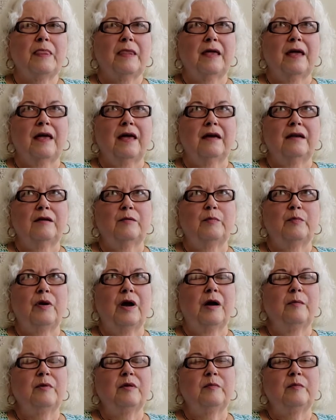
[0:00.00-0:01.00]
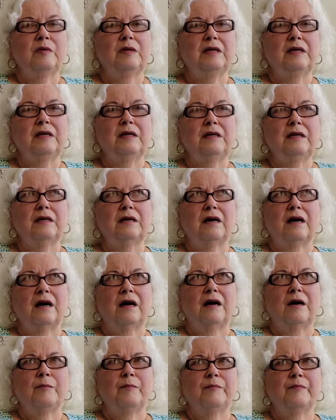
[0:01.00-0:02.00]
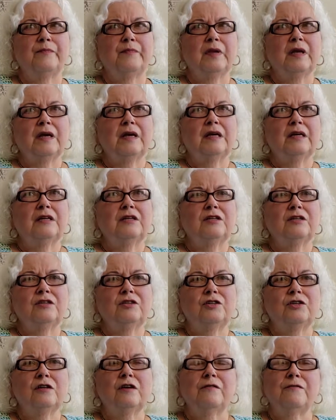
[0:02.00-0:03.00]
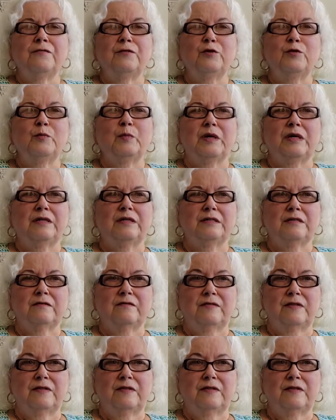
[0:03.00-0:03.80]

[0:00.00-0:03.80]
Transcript: And it probably took a few months of